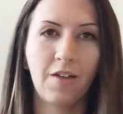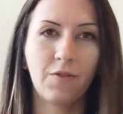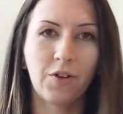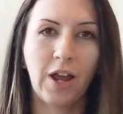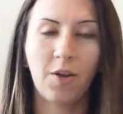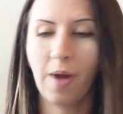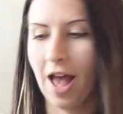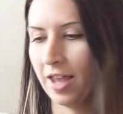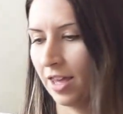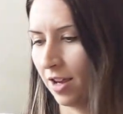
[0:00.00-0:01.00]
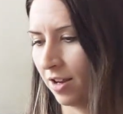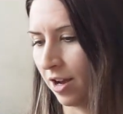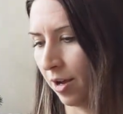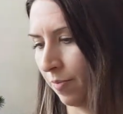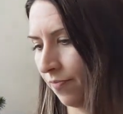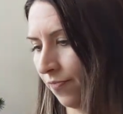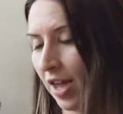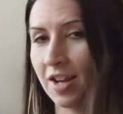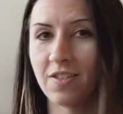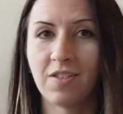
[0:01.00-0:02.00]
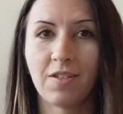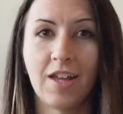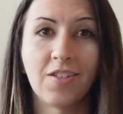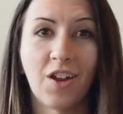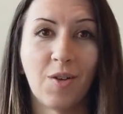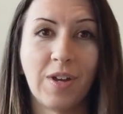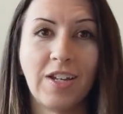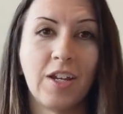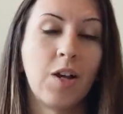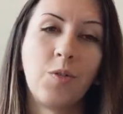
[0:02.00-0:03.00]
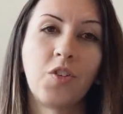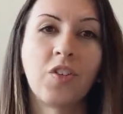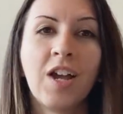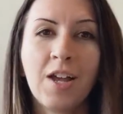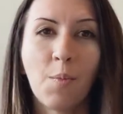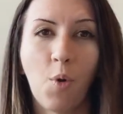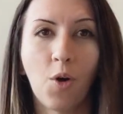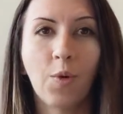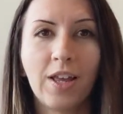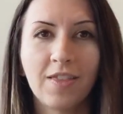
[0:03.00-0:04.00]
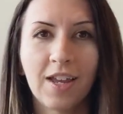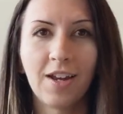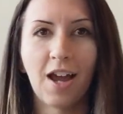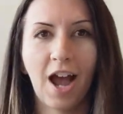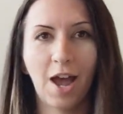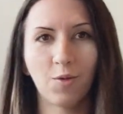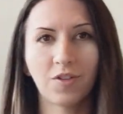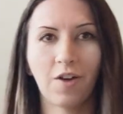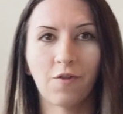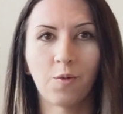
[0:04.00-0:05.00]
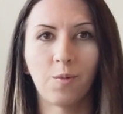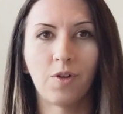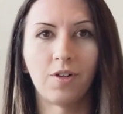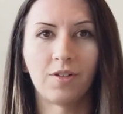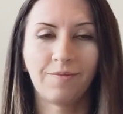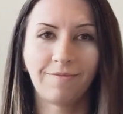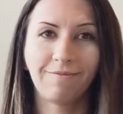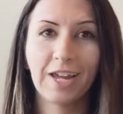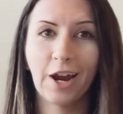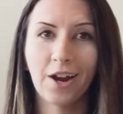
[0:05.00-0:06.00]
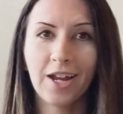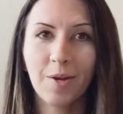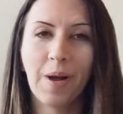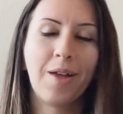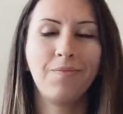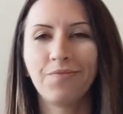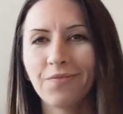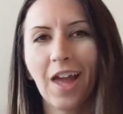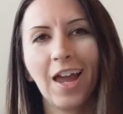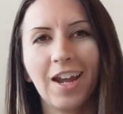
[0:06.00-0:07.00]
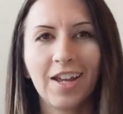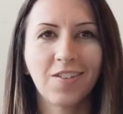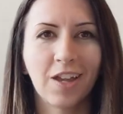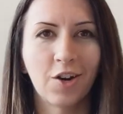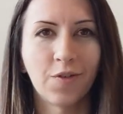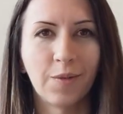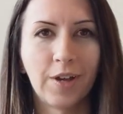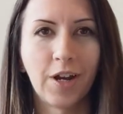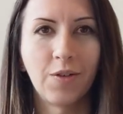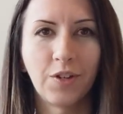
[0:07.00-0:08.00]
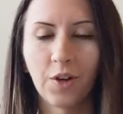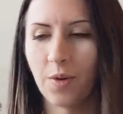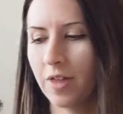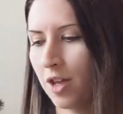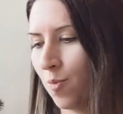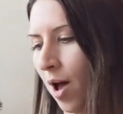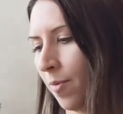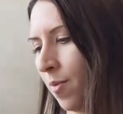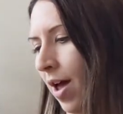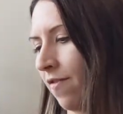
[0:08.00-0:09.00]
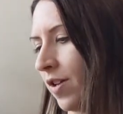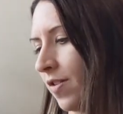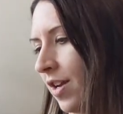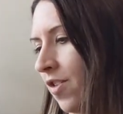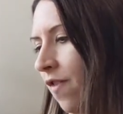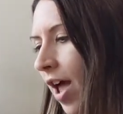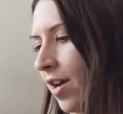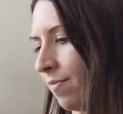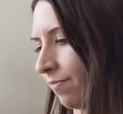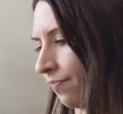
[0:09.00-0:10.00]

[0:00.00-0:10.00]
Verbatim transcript: I've learned how to pack it, um, and it's it's not a big deal. It was just more weight than I was comfortable carrying, but again, it gets lighter from there. You deal with it. You pop some Advils, and it's fine.